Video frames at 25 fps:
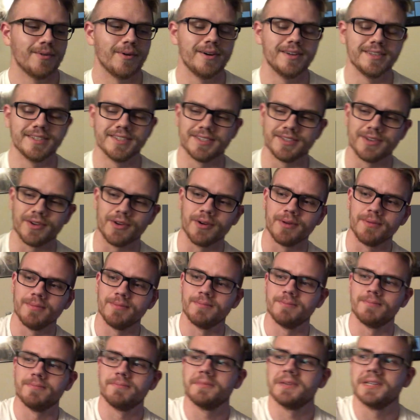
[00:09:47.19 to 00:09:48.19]
Why is his
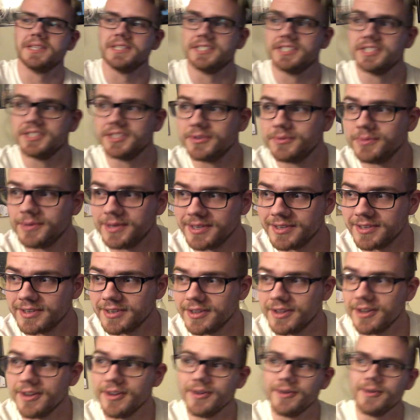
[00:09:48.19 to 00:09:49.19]
arm continuing
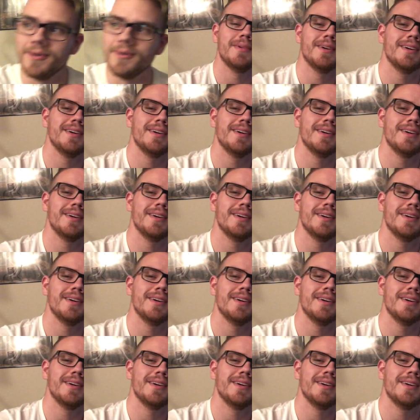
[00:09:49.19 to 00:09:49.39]
to go?